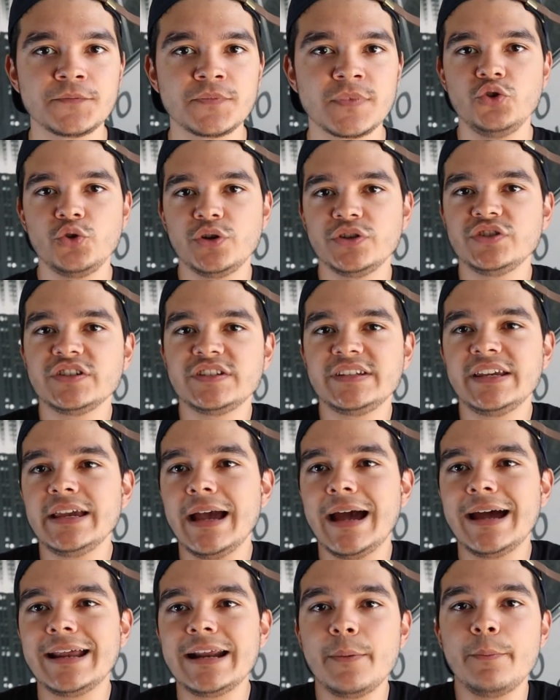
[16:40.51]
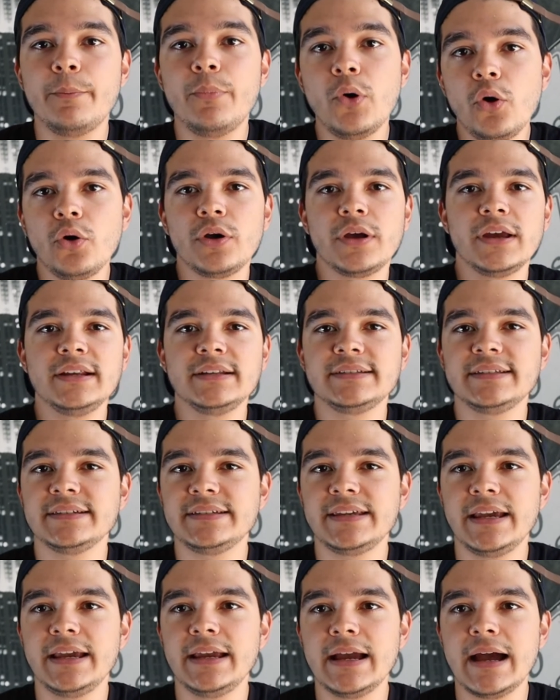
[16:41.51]
you can just say ana bokel to
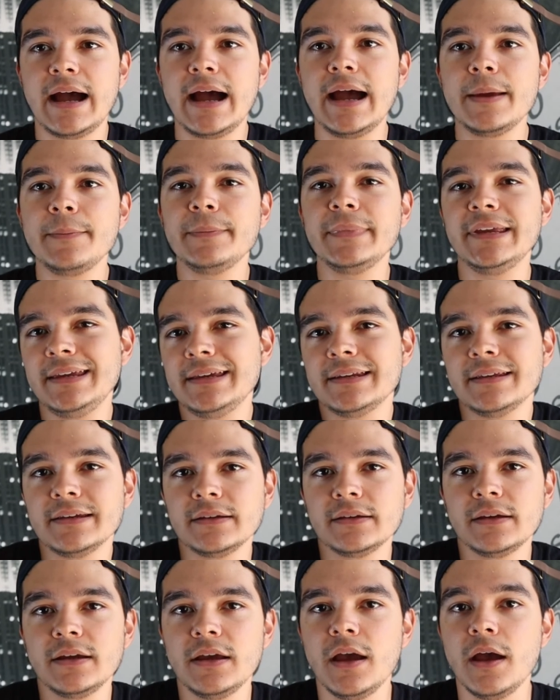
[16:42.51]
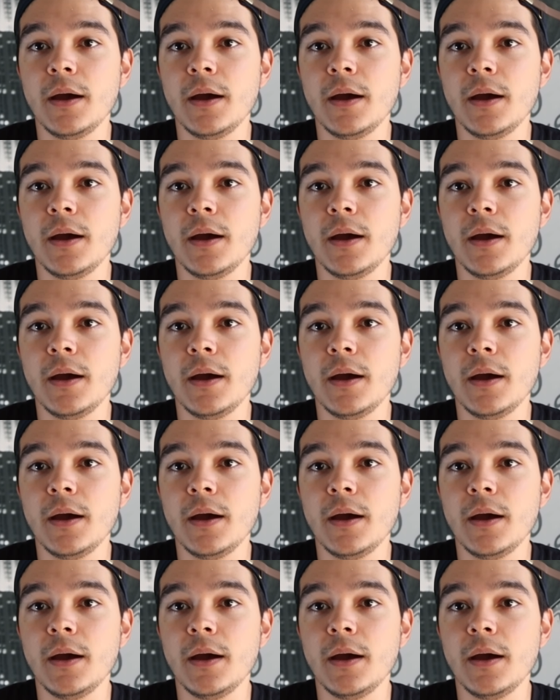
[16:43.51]
say I'm eating.